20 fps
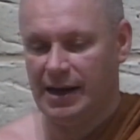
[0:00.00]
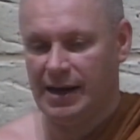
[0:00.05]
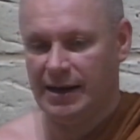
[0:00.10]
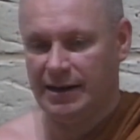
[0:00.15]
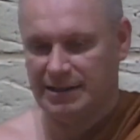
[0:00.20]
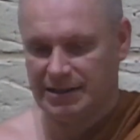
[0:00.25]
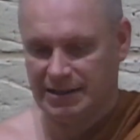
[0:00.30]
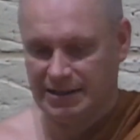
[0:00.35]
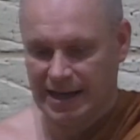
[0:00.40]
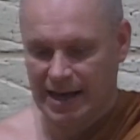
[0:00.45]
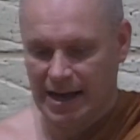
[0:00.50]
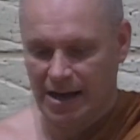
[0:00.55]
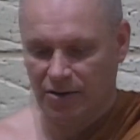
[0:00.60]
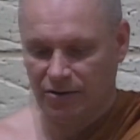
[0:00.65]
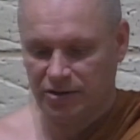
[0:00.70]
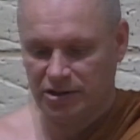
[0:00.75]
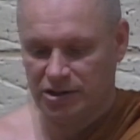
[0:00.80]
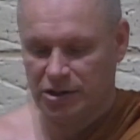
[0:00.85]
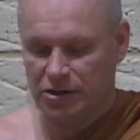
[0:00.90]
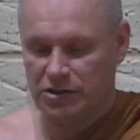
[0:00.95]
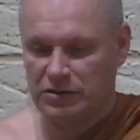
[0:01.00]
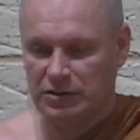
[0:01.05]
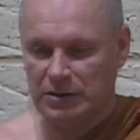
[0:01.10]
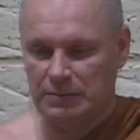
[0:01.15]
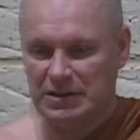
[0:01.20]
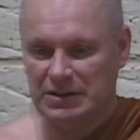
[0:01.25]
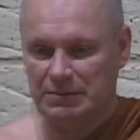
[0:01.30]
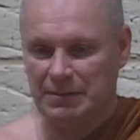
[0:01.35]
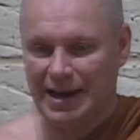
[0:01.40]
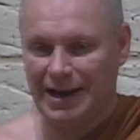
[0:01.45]
This is how the
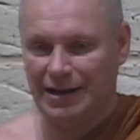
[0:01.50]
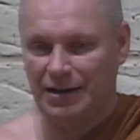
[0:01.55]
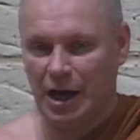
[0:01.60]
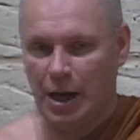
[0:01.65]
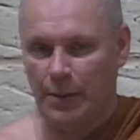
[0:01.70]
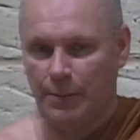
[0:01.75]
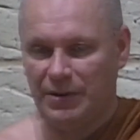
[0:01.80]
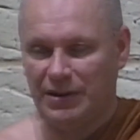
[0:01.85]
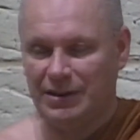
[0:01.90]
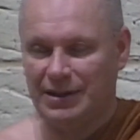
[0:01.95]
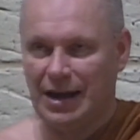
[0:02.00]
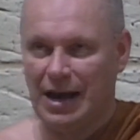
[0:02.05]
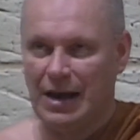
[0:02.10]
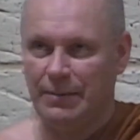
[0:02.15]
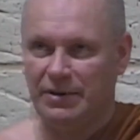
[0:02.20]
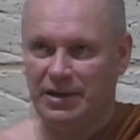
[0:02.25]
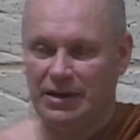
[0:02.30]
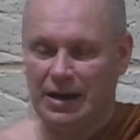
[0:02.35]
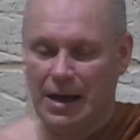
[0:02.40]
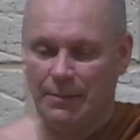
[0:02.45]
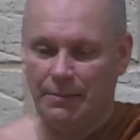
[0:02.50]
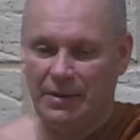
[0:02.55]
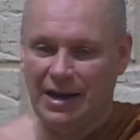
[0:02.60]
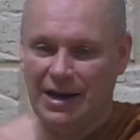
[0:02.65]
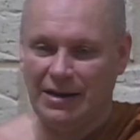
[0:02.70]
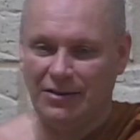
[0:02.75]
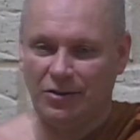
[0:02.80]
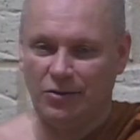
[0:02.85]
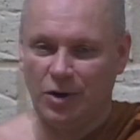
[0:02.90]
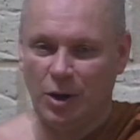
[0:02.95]
system is made up in the Abhidhamma
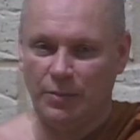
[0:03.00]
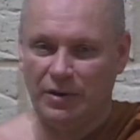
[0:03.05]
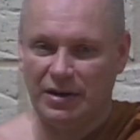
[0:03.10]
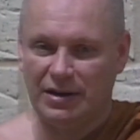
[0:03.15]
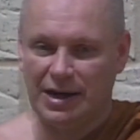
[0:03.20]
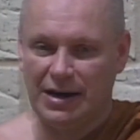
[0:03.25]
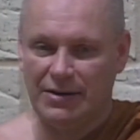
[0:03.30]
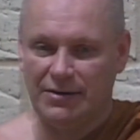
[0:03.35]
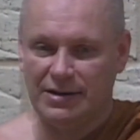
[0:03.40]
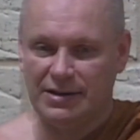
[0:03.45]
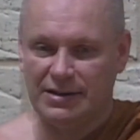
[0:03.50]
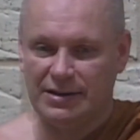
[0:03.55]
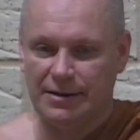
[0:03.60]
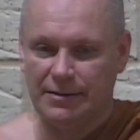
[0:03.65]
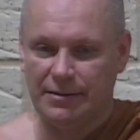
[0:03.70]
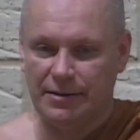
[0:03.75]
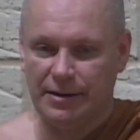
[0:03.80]
and the commentaries.